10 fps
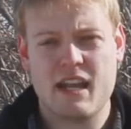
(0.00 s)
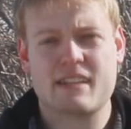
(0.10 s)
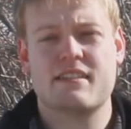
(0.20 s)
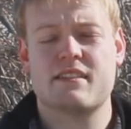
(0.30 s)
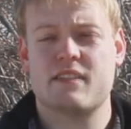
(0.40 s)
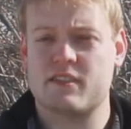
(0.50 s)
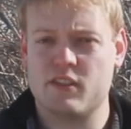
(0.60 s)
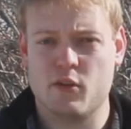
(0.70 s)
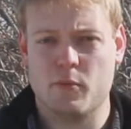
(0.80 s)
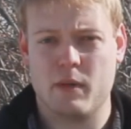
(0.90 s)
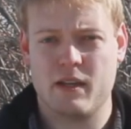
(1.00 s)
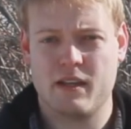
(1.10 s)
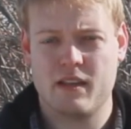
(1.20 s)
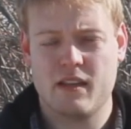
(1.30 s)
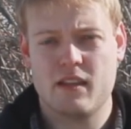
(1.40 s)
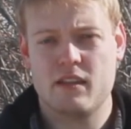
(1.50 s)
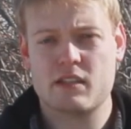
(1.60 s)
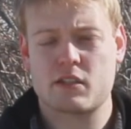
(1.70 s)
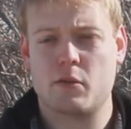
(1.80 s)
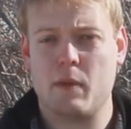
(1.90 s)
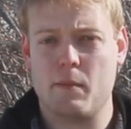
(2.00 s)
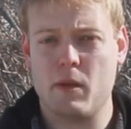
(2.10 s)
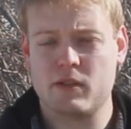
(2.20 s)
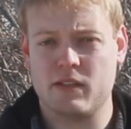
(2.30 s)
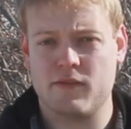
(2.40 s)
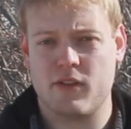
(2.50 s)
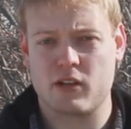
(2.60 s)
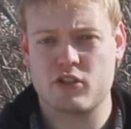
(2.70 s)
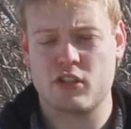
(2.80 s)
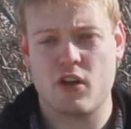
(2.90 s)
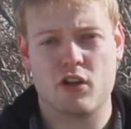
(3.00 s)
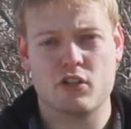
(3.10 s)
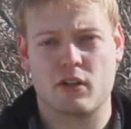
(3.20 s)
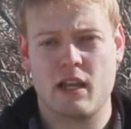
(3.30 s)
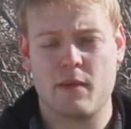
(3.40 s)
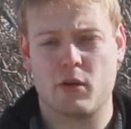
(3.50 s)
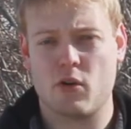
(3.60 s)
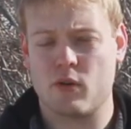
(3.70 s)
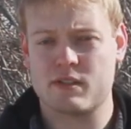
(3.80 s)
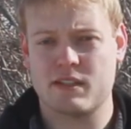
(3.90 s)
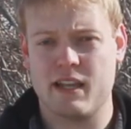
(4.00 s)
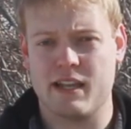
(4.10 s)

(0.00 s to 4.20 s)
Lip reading: Next is the zoom. This could be a built-in function on your camera or its